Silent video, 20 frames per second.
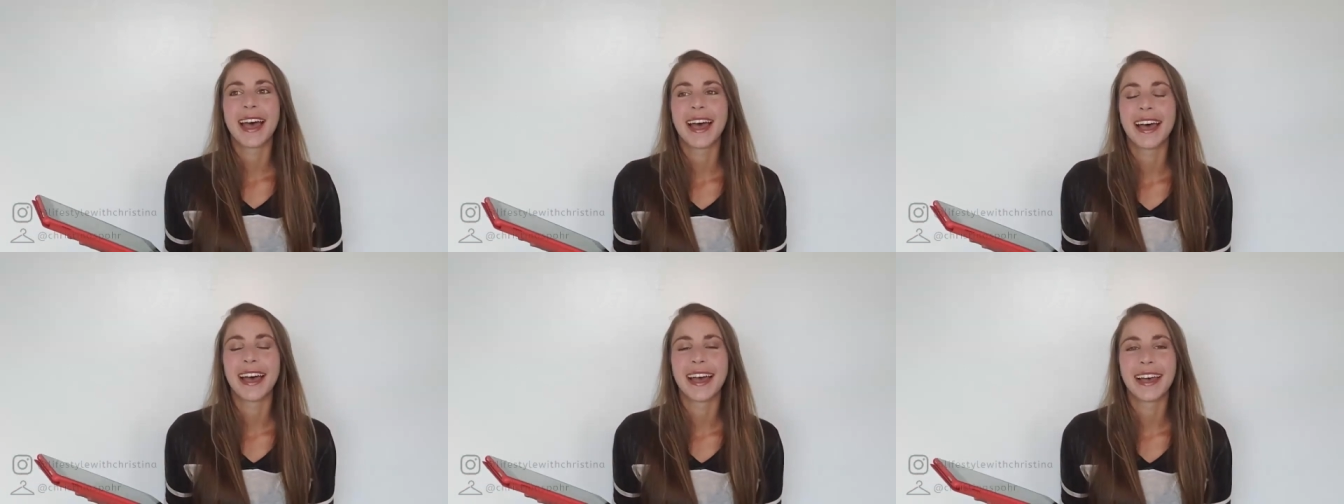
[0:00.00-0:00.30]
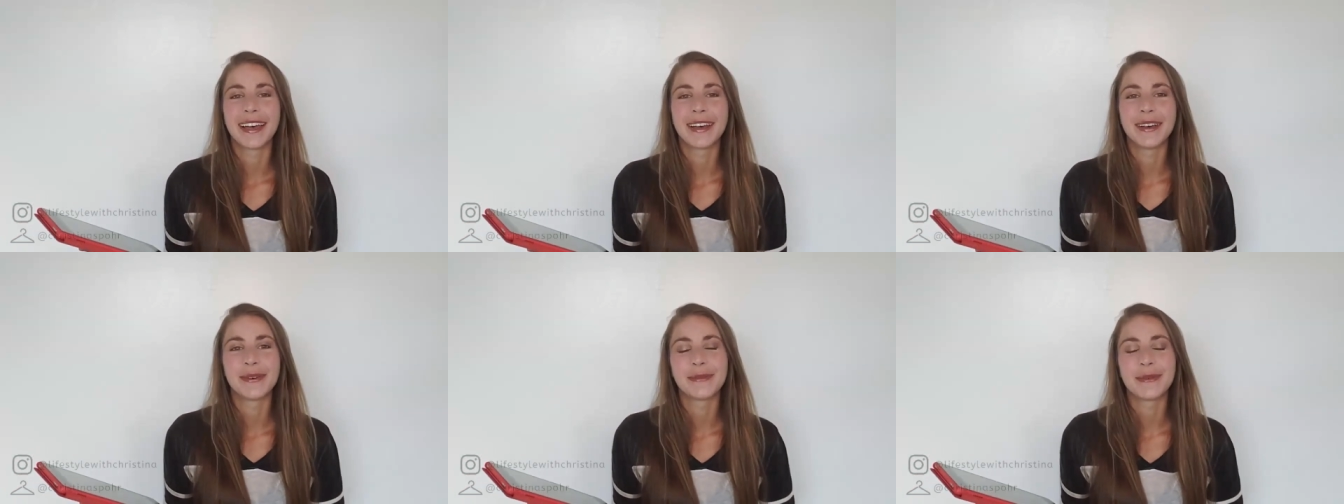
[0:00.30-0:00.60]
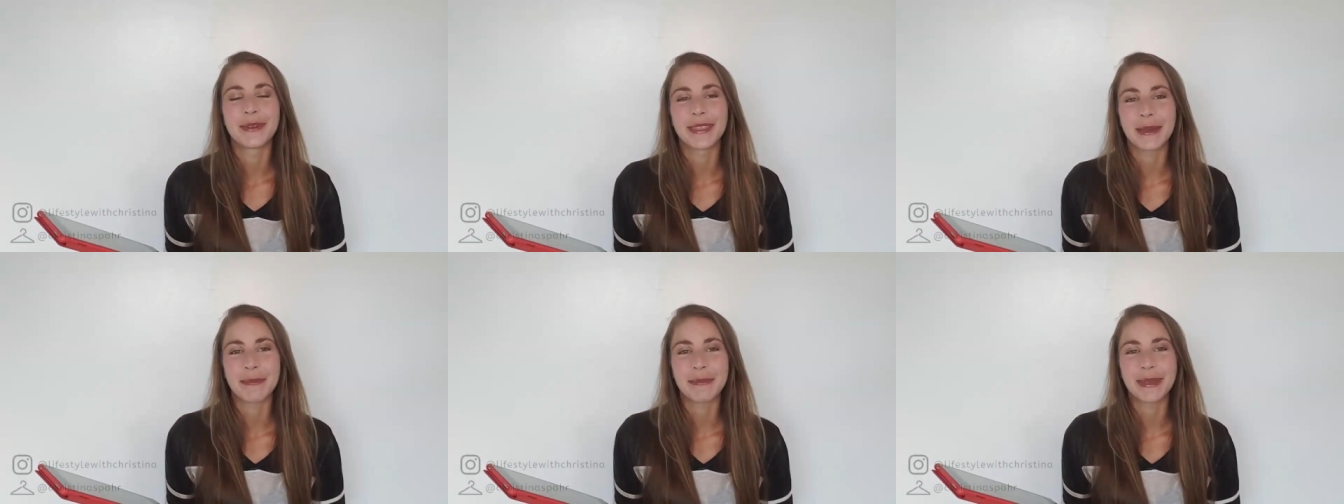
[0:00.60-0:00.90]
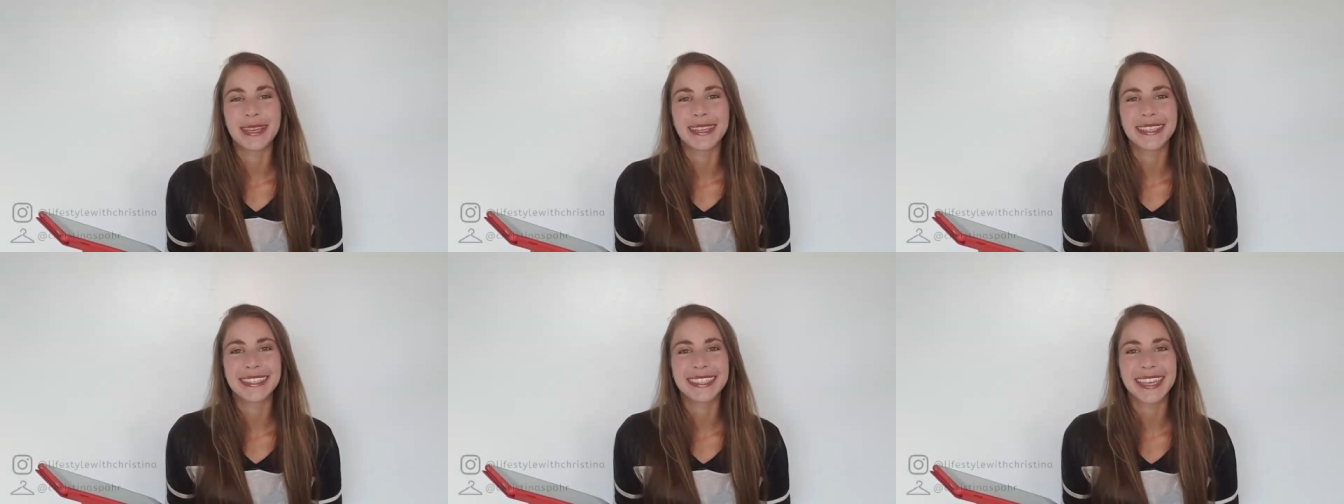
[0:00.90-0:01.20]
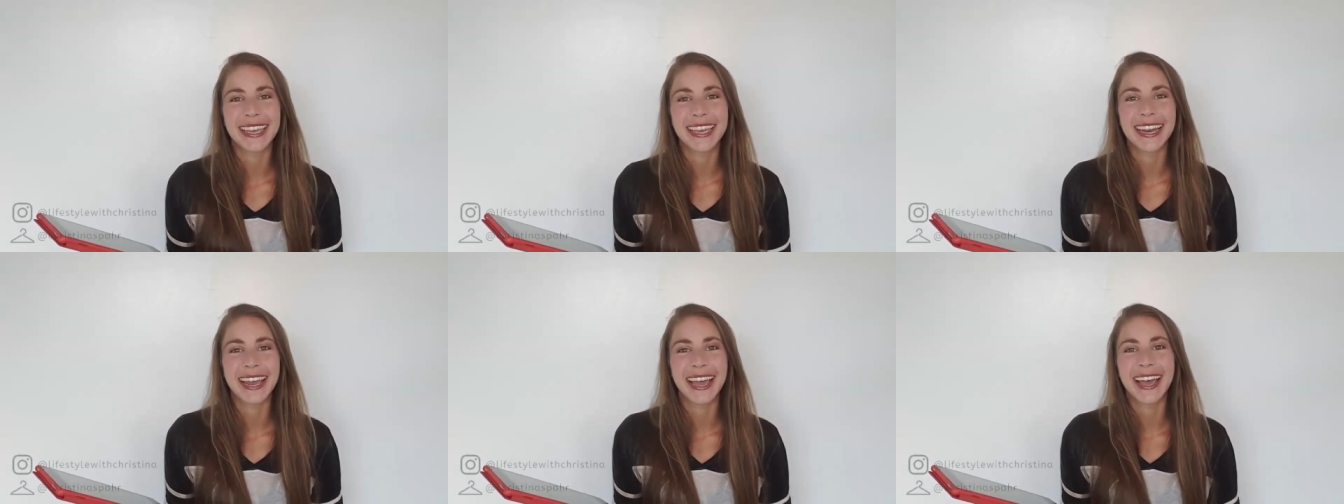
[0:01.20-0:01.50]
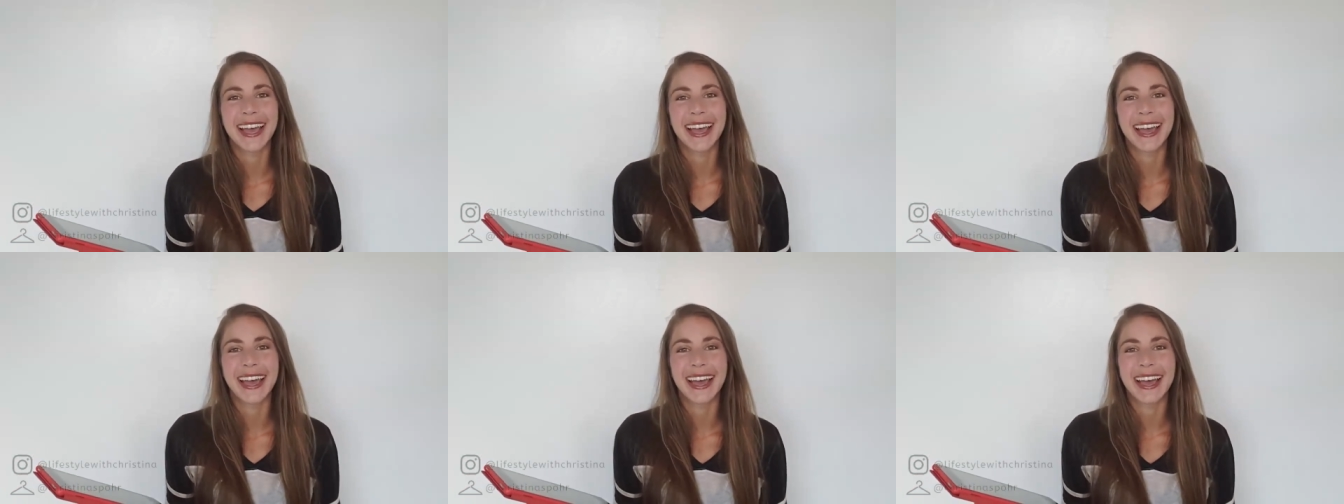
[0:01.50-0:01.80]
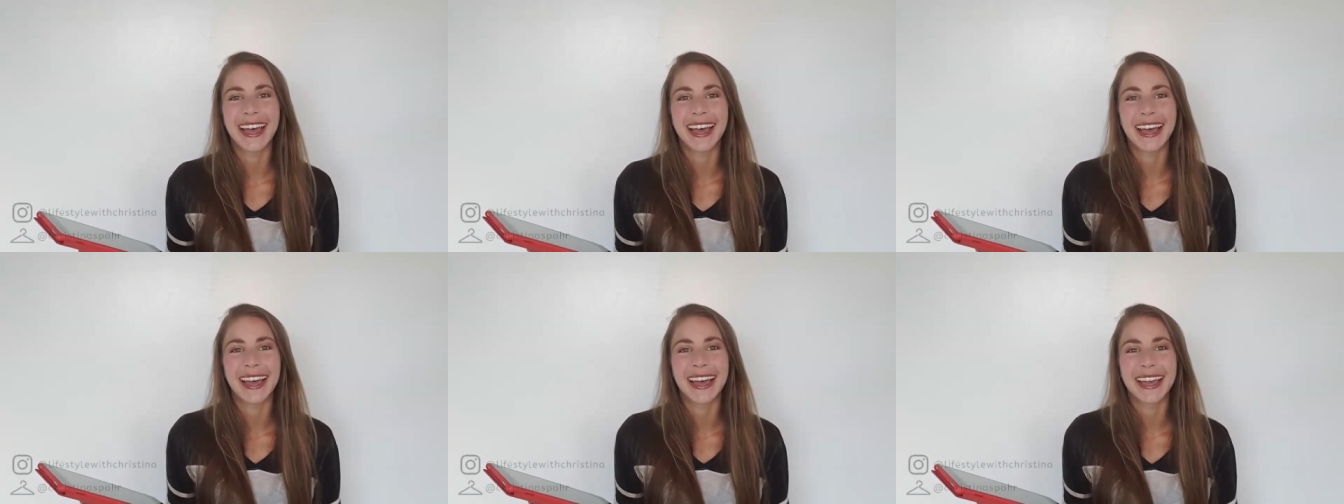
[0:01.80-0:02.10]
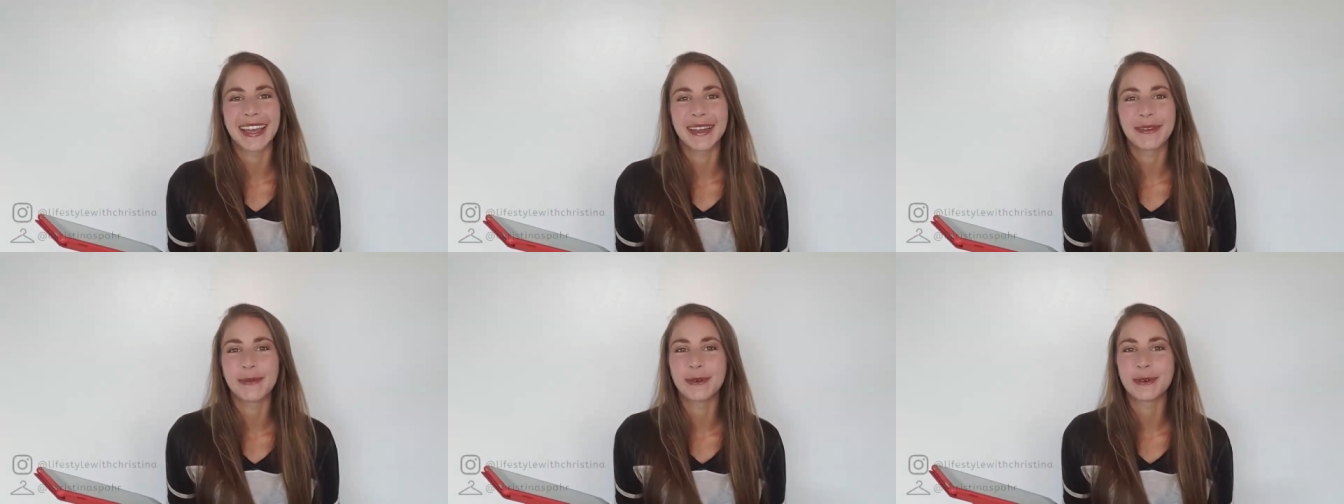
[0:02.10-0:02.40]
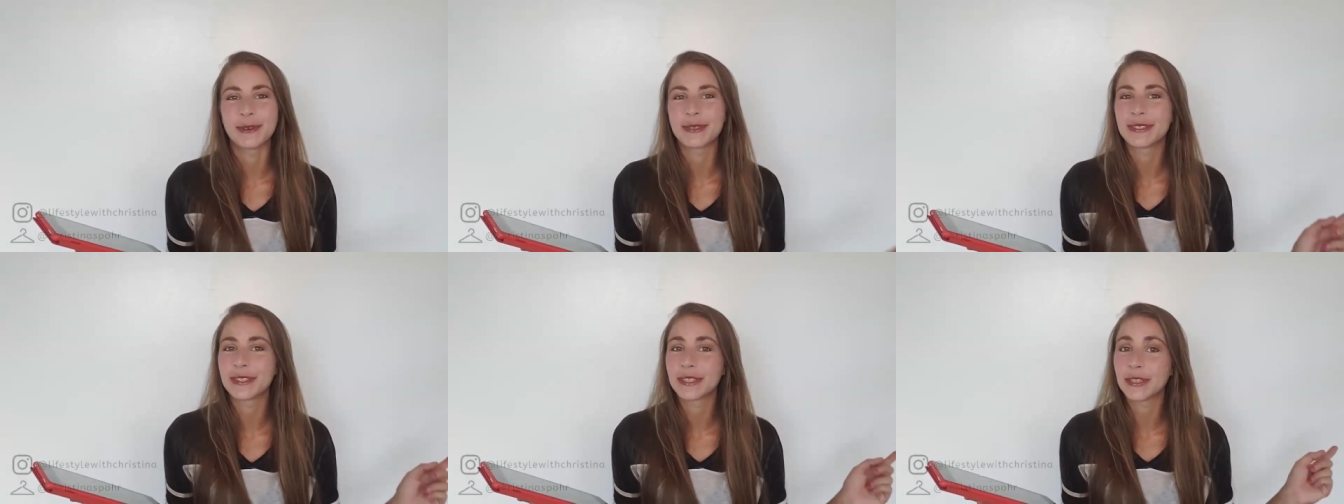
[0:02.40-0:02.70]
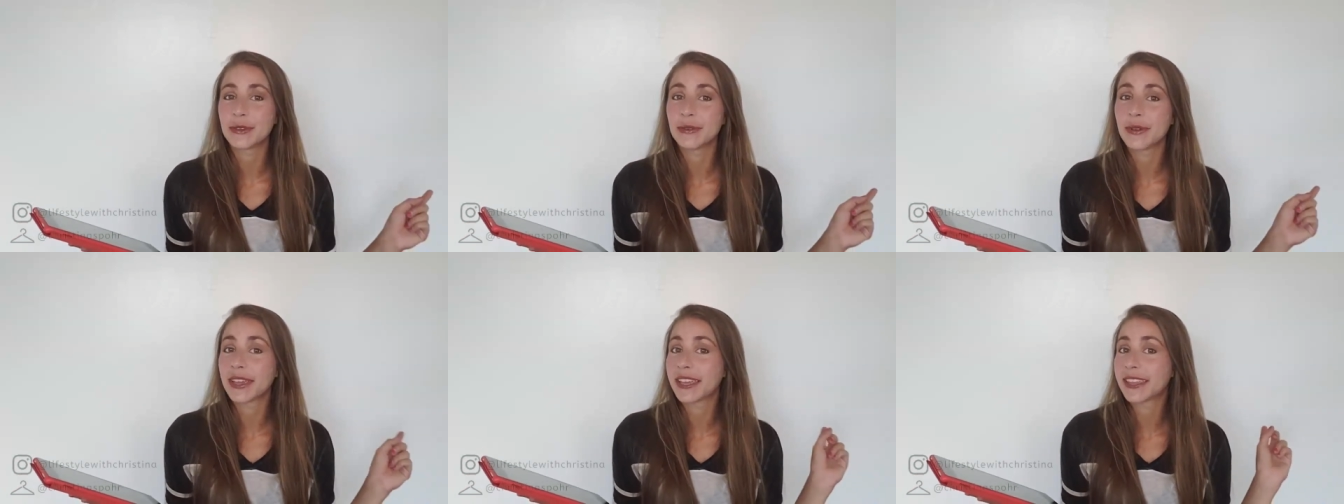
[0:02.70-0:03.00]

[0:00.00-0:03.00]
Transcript: uh, with that being said, I will see you